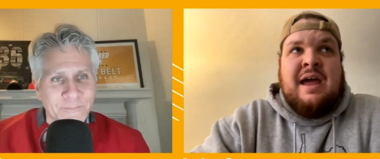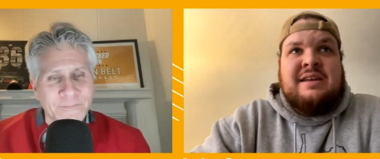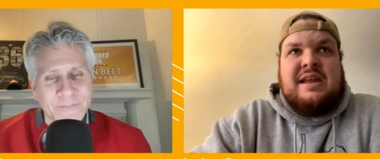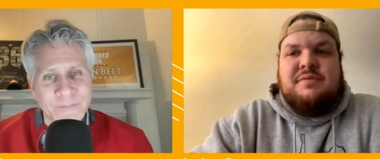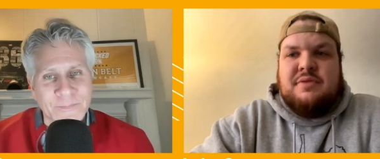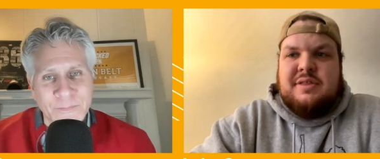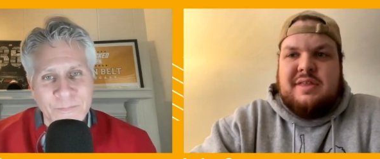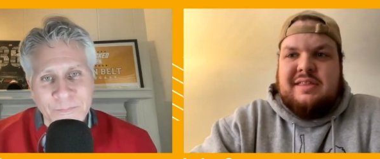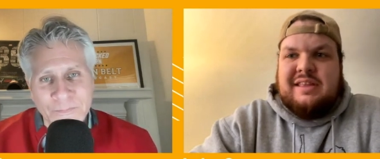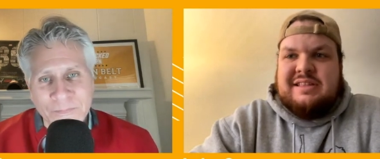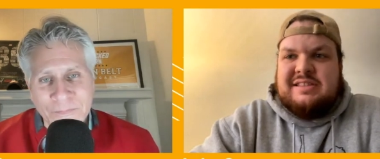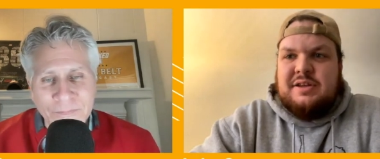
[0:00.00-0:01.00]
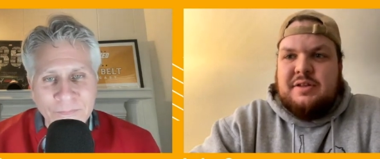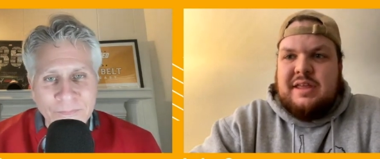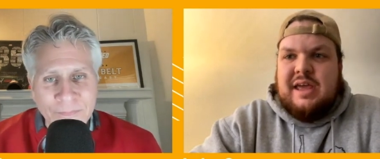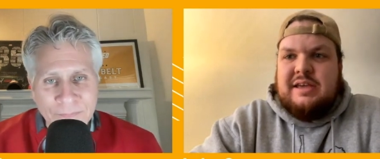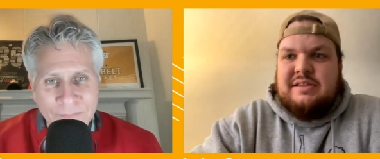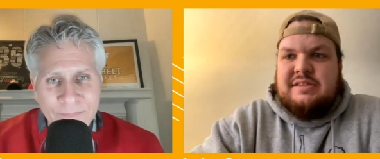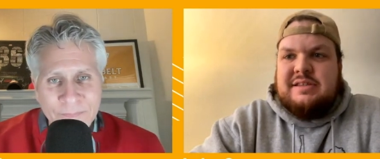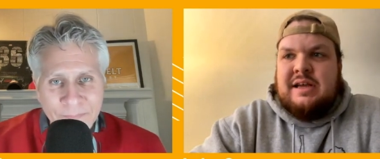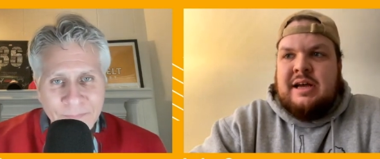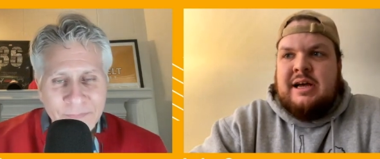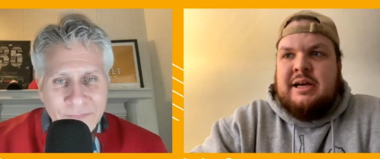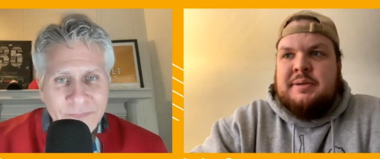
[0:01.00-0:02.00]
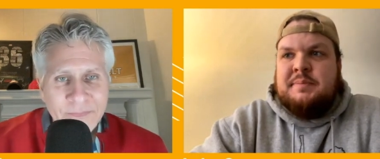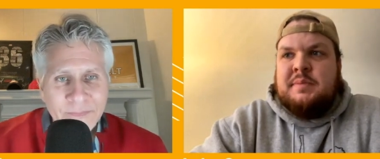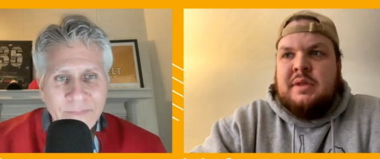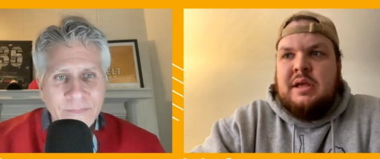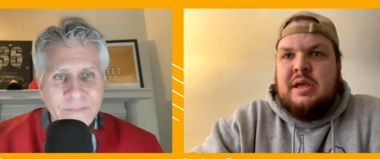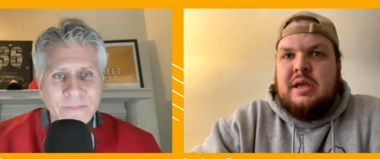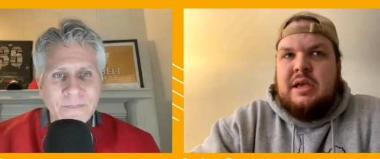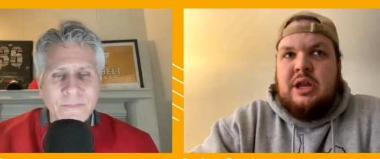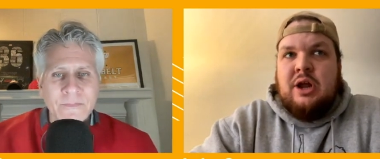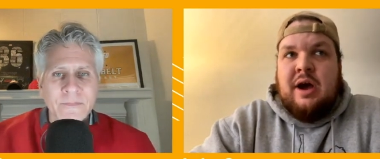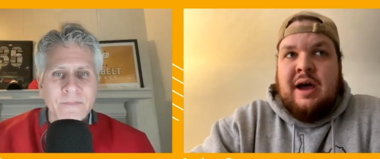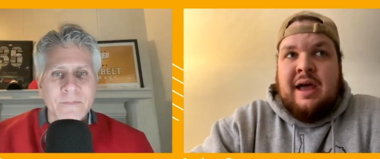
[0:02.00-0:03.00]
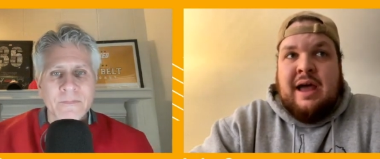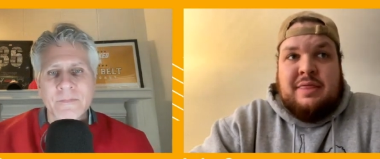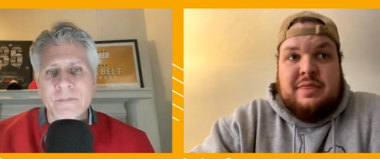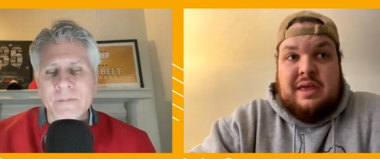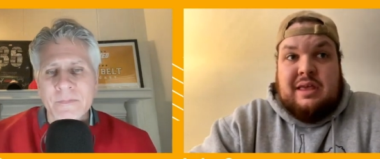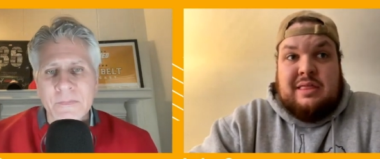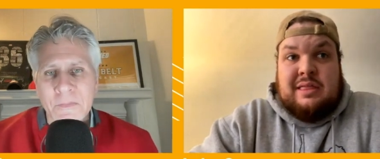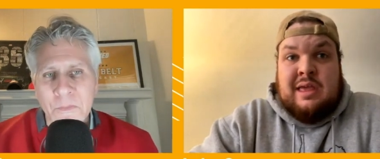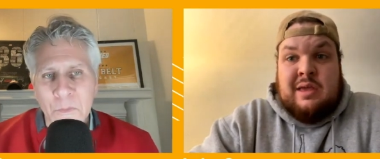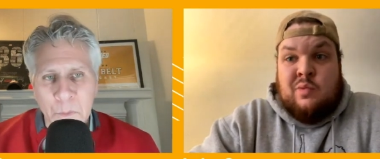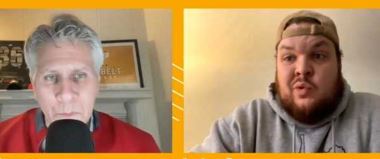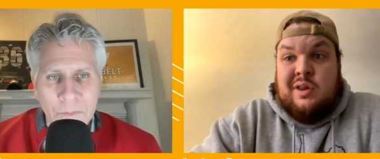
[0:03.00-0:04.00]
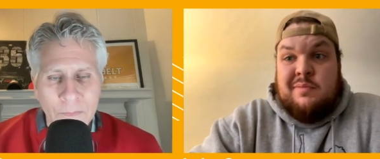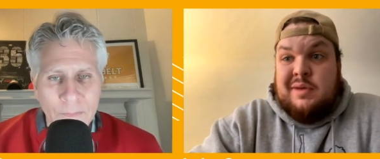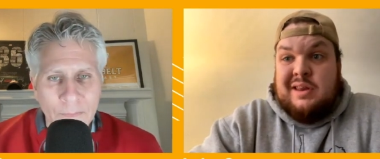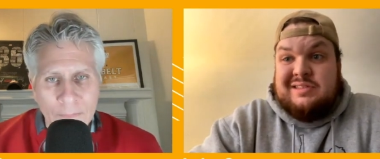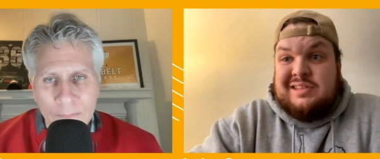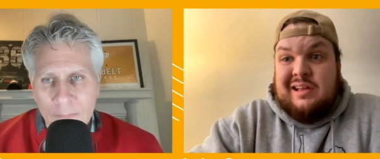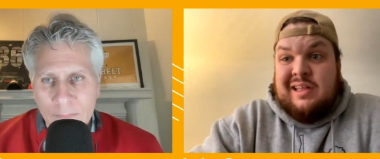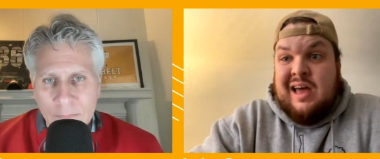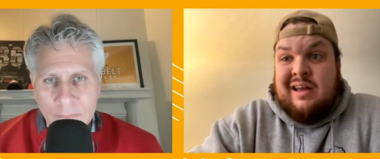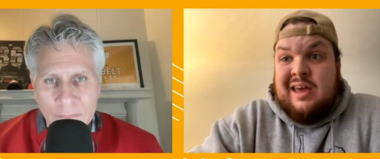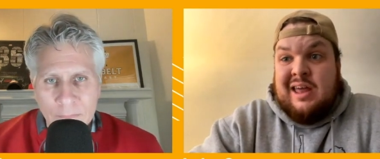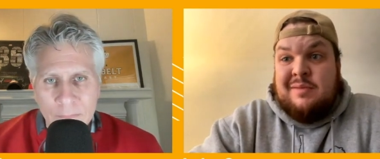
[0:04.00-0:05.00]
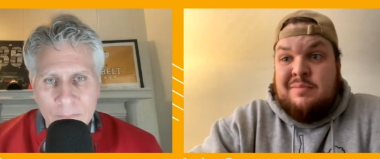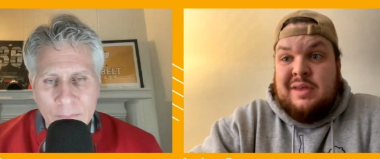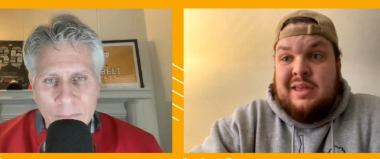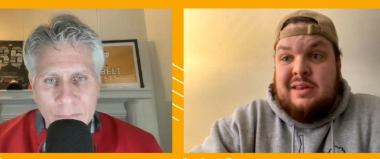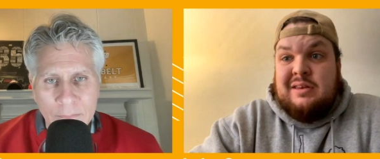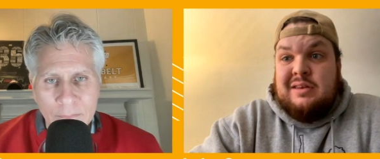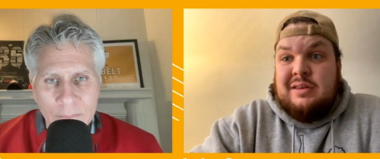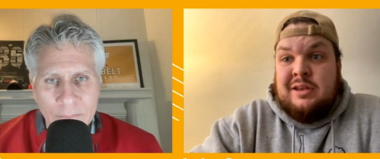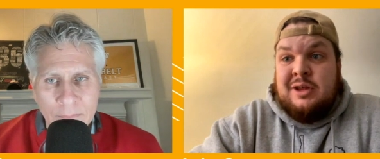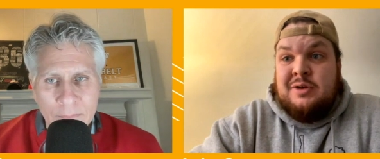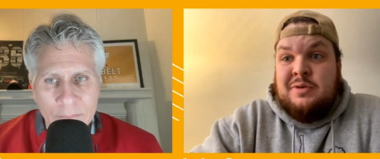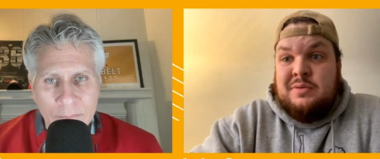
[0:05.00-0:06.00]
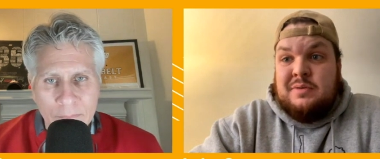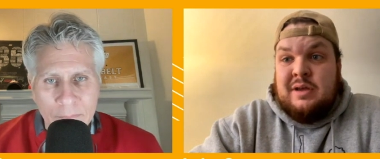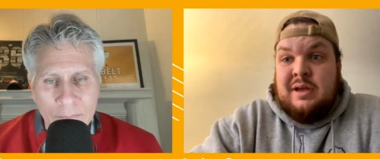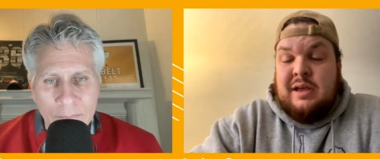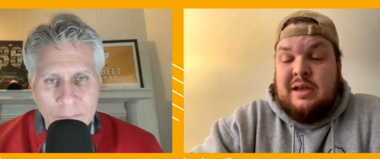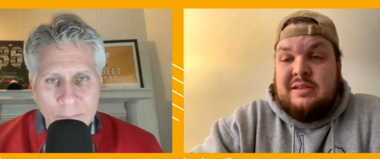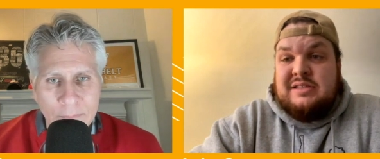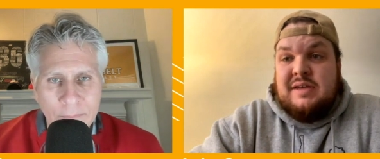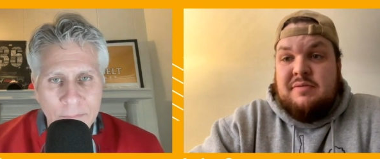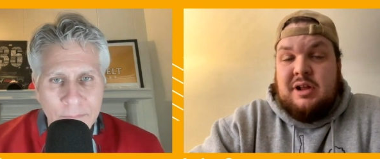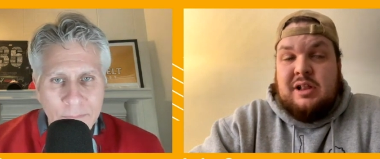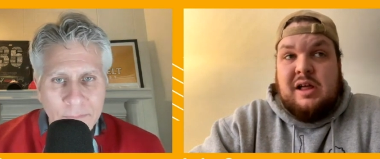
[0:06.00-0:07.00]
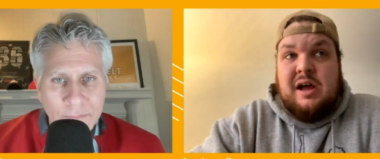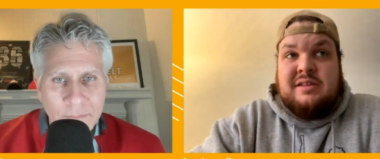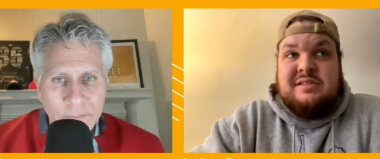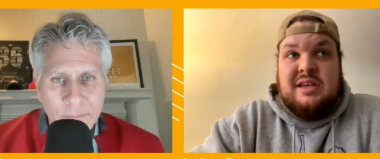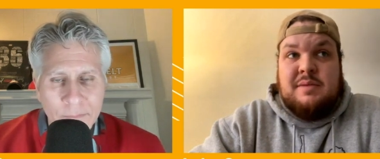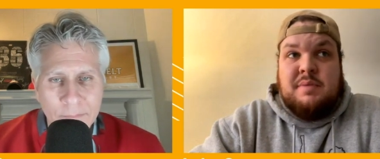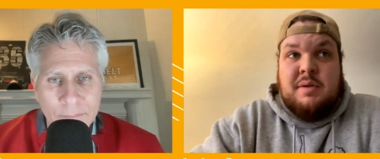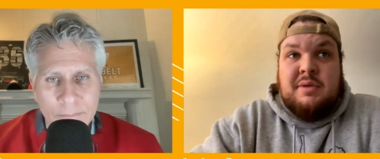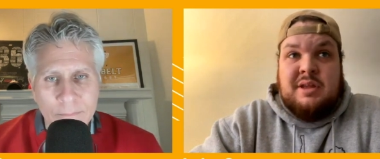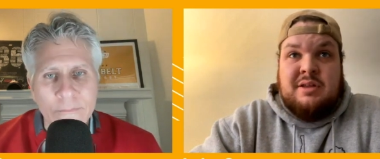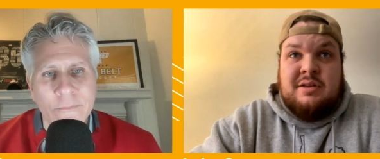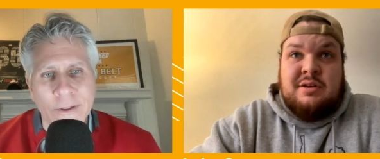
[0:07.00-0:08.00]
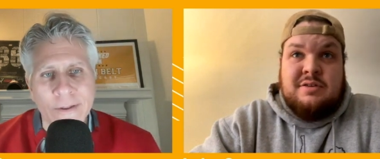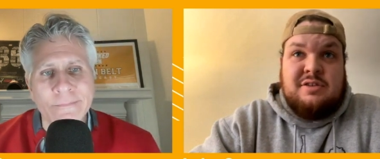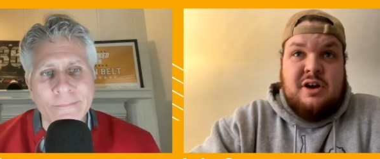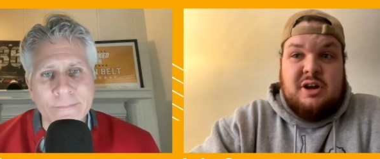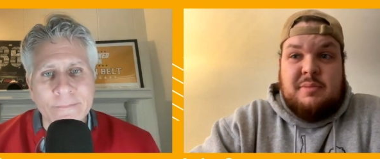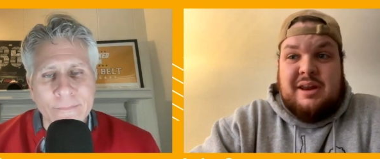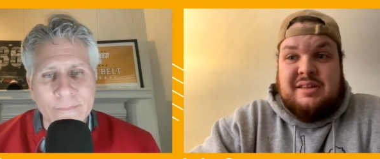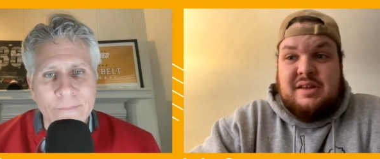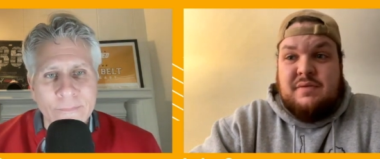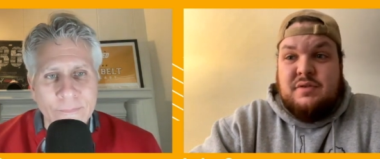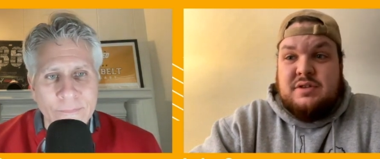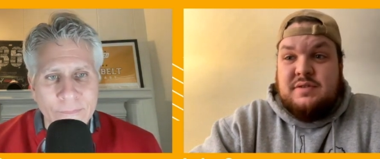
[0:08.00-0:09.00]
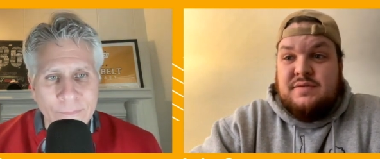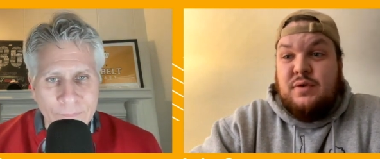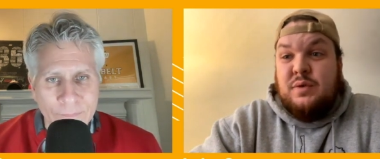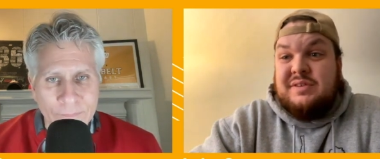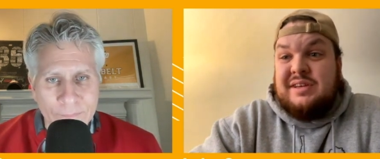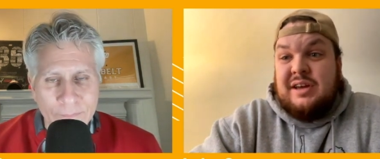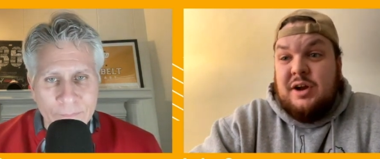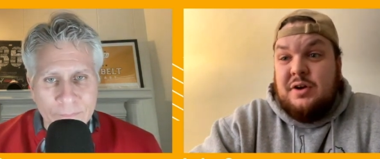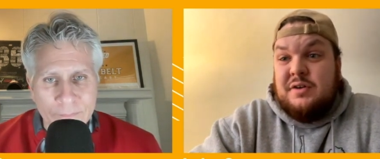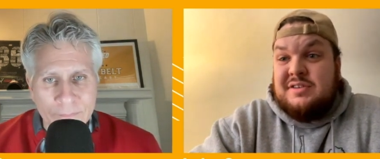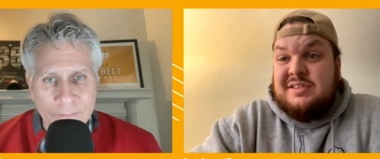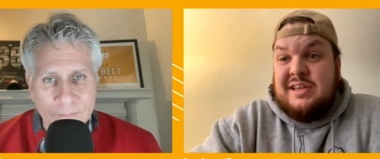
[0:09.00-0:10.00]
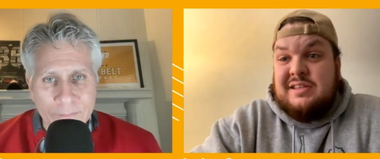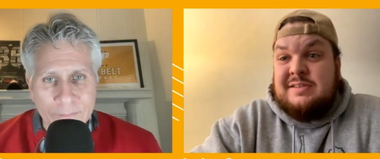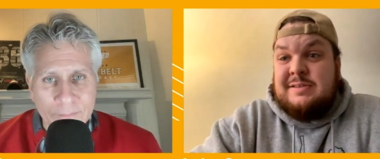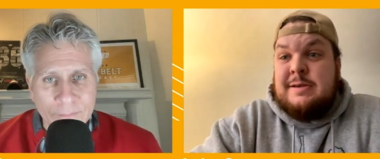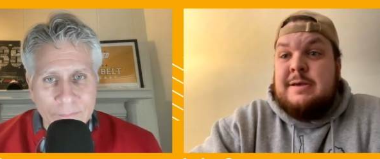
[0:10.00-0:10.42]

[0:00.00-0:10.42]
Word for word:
Speaker 1: I definitely think that's still the case. Um, you know, I, I, think it would have been a sellout had it been, you know, uh, a seven o'clock tip. I mean, you're talking about a difference of 1,400 seats.